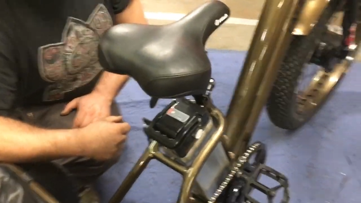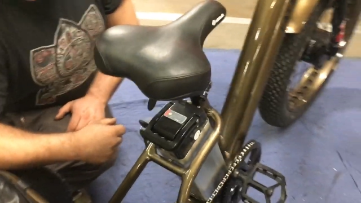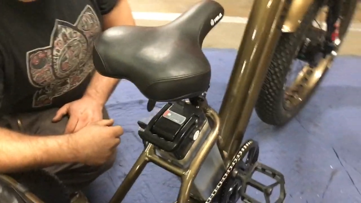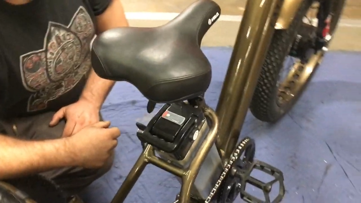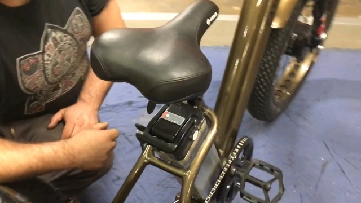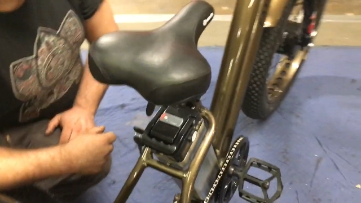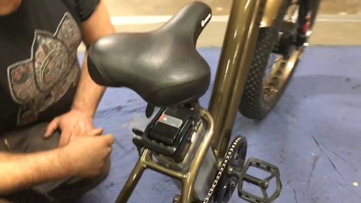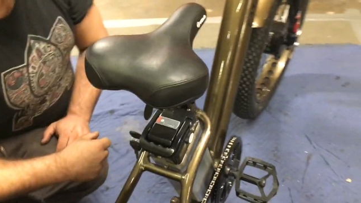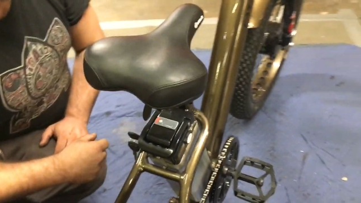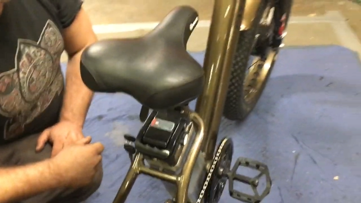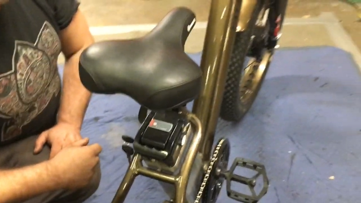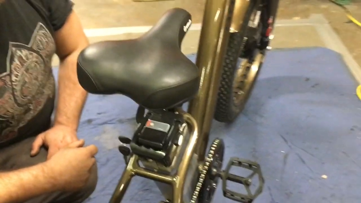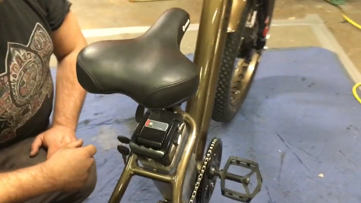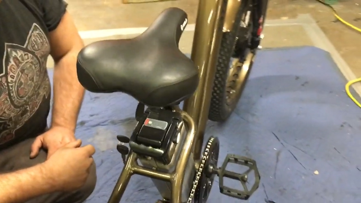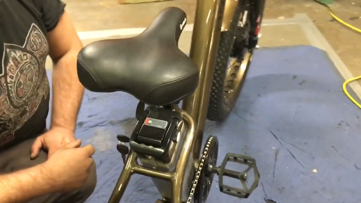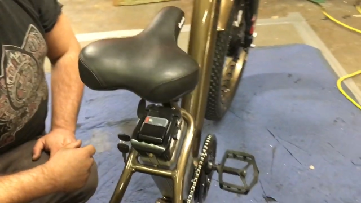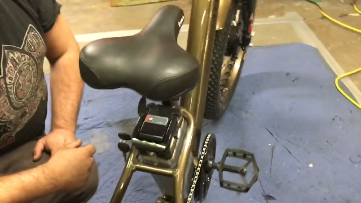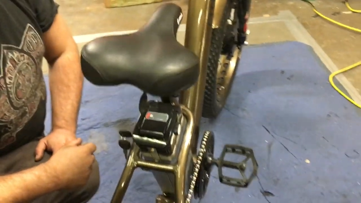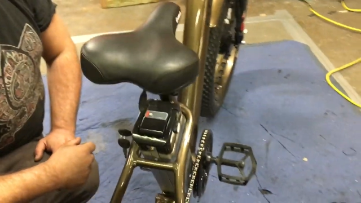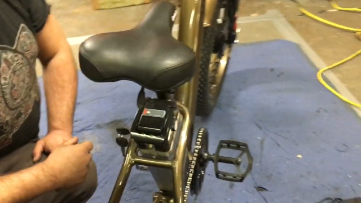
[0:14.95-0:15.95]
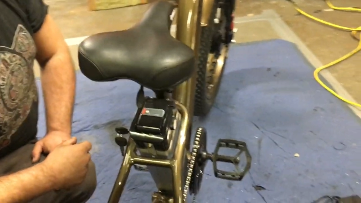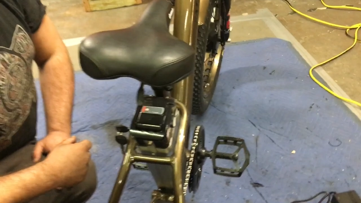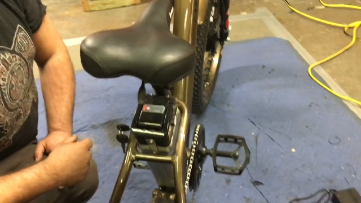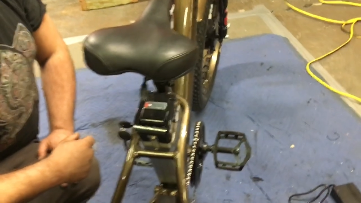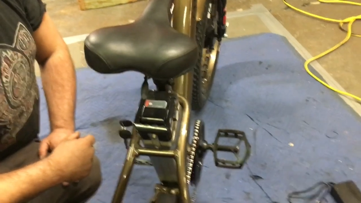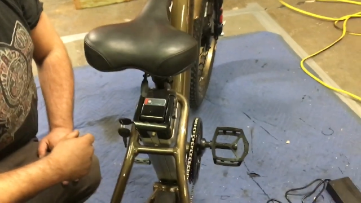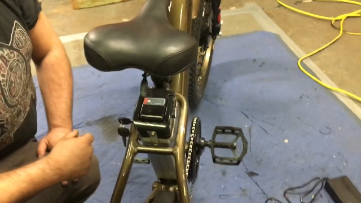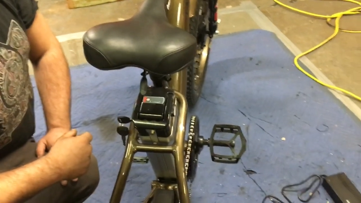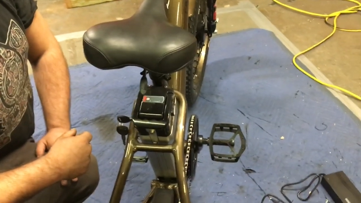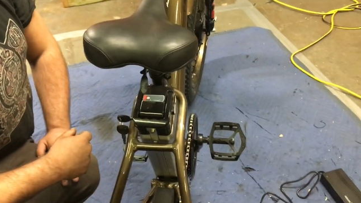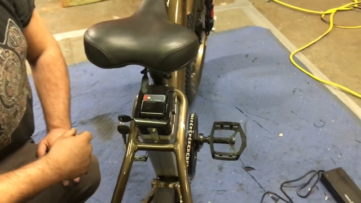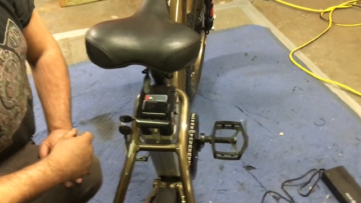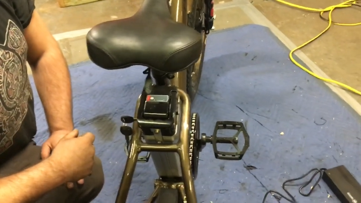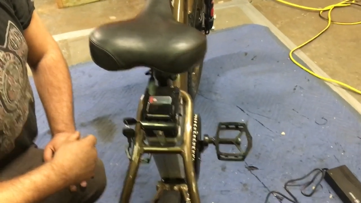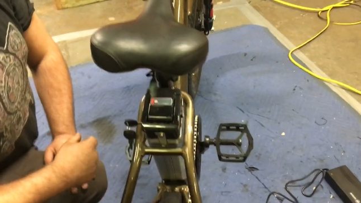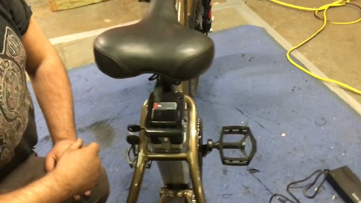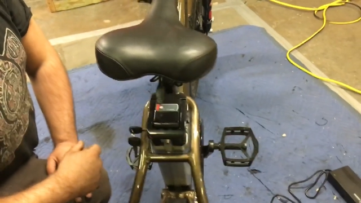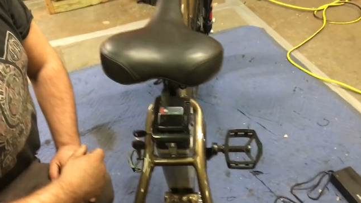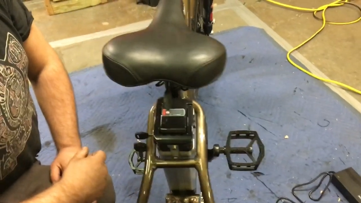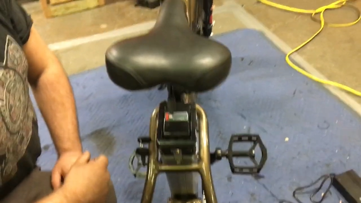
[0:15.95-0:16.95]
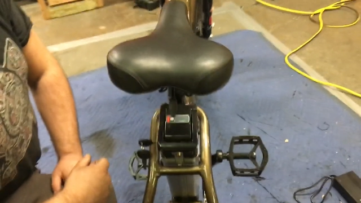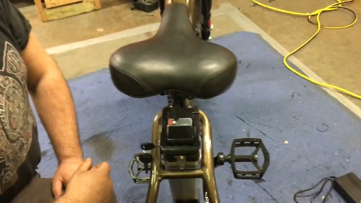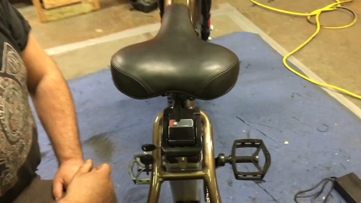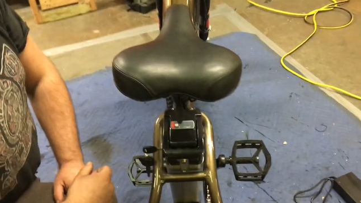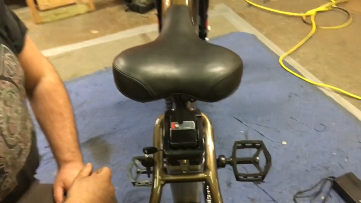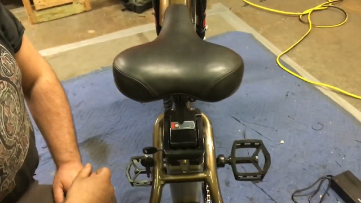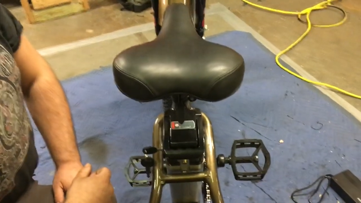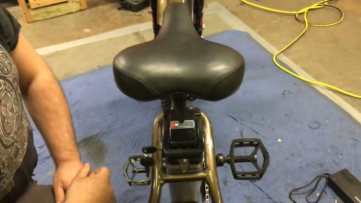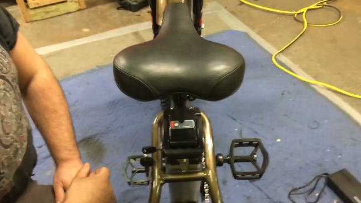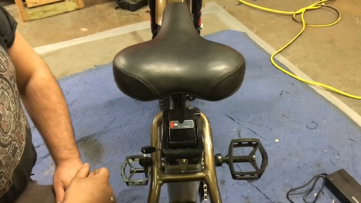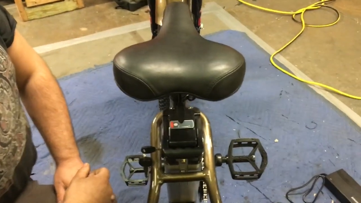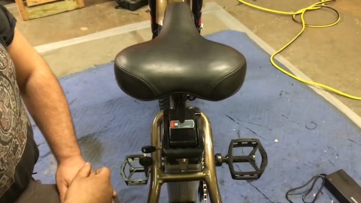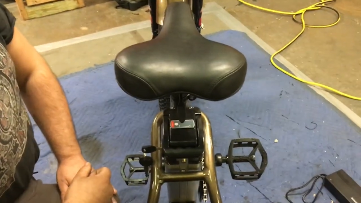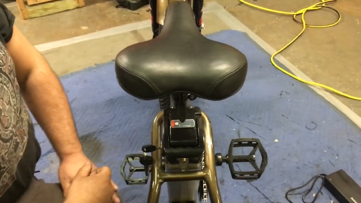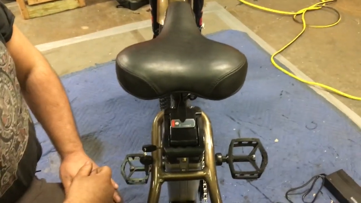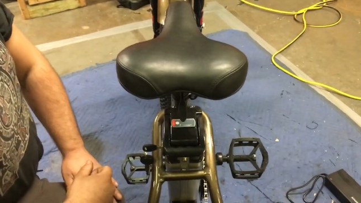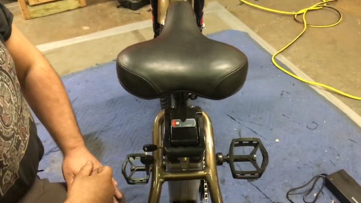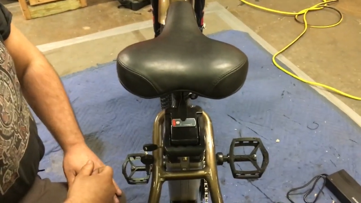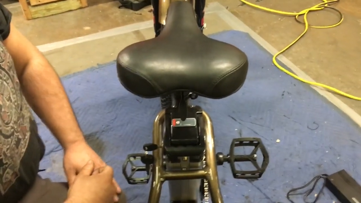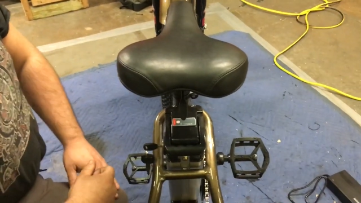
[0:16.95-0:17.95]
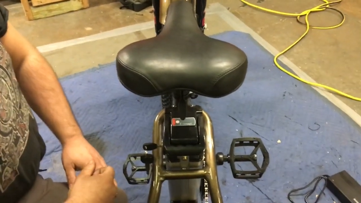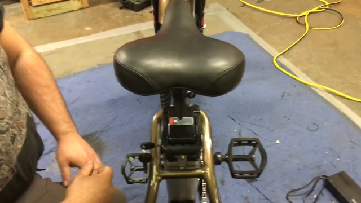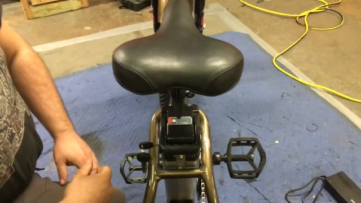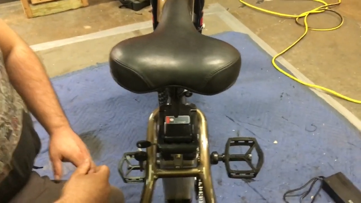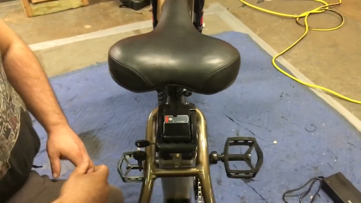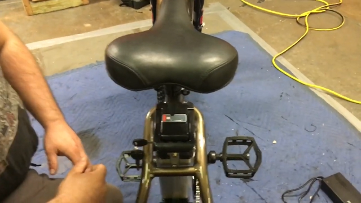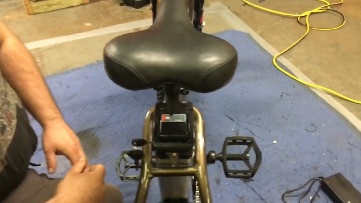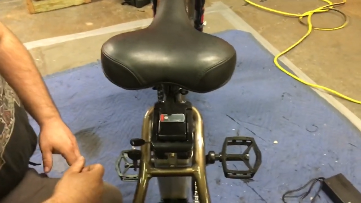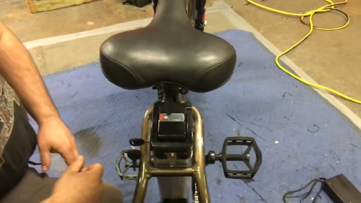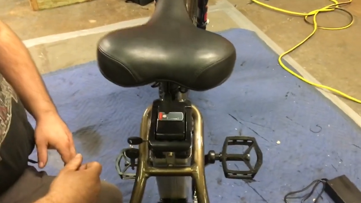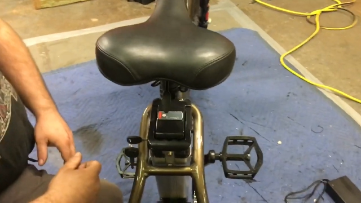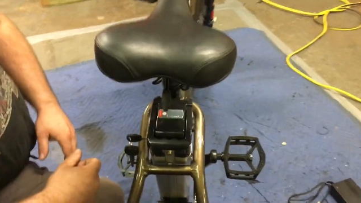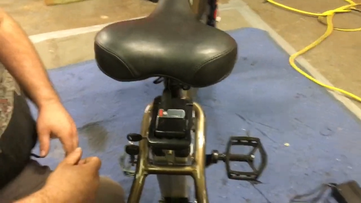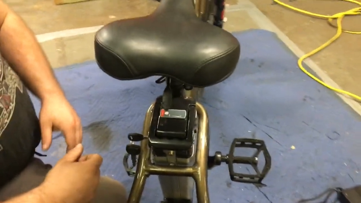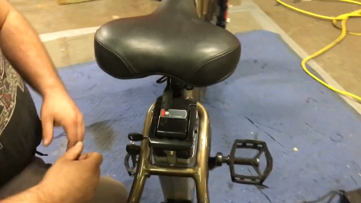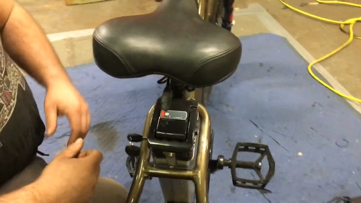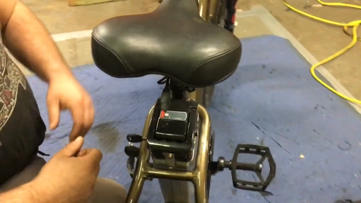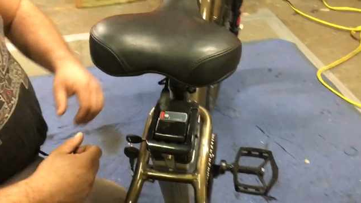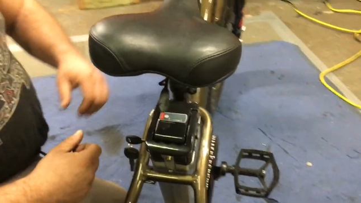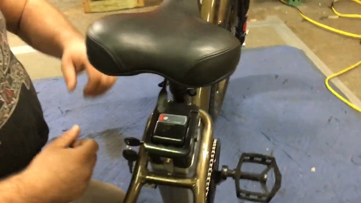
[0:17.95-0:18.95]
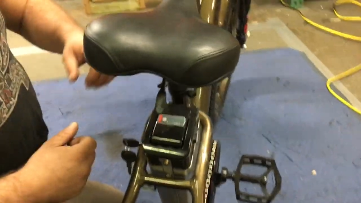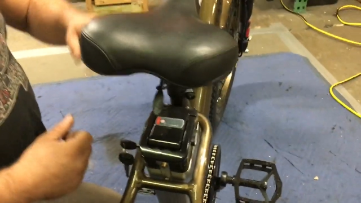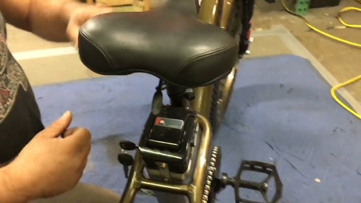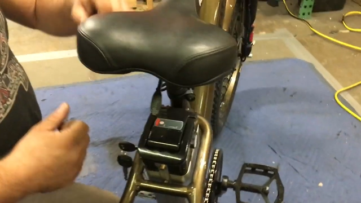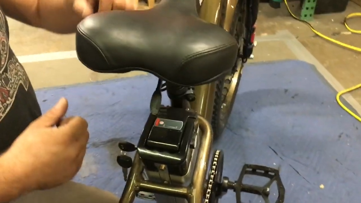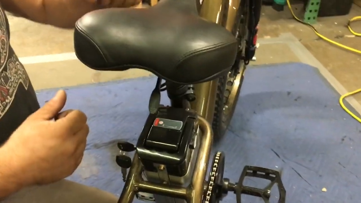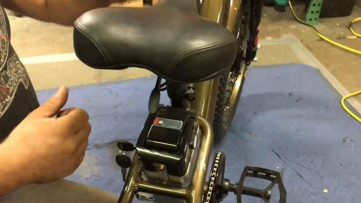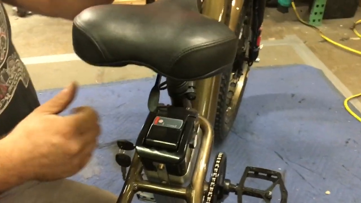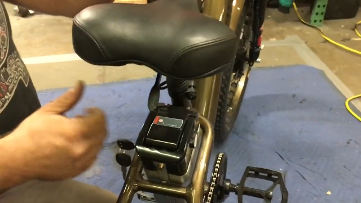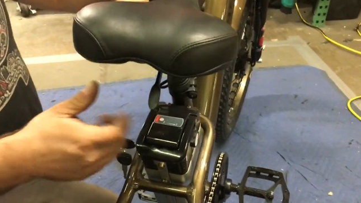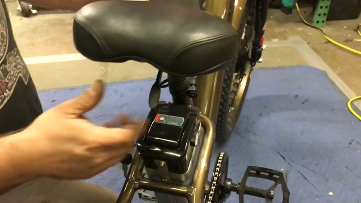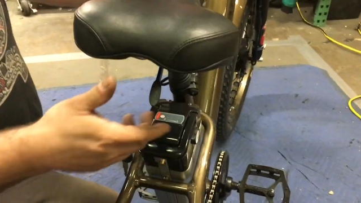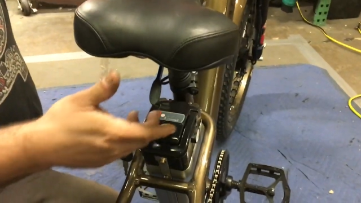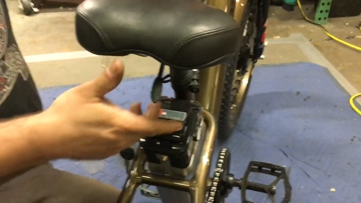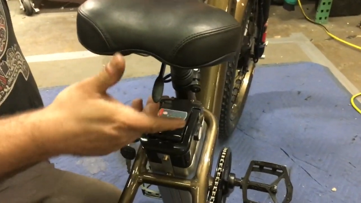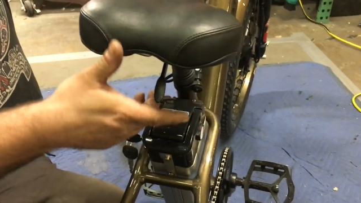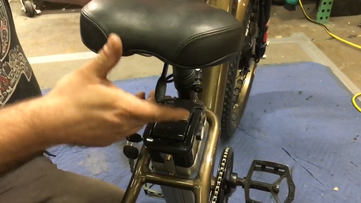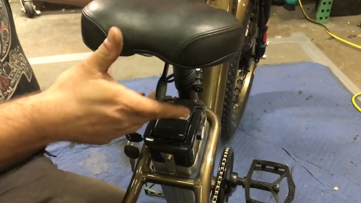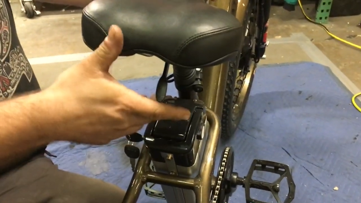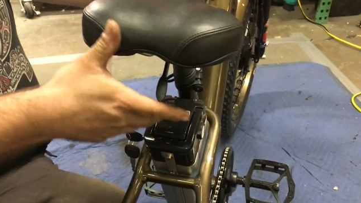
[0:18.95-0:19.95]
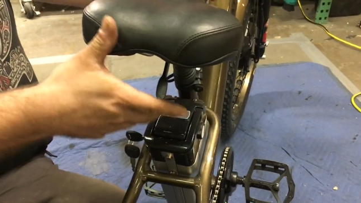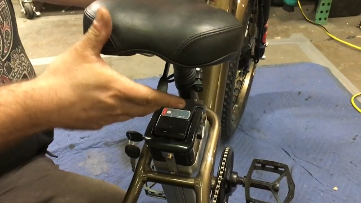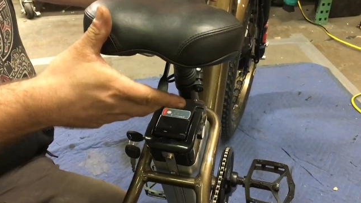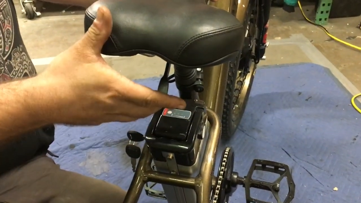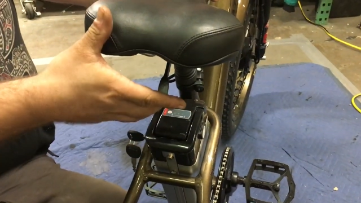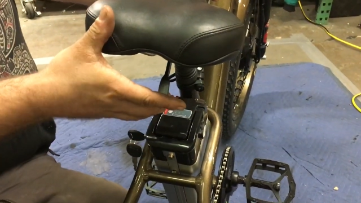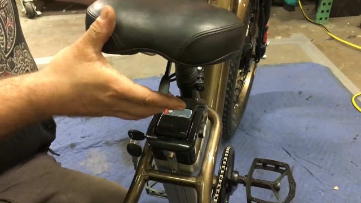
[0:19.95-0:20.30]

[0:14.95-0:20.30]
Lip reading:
(no speaker visible)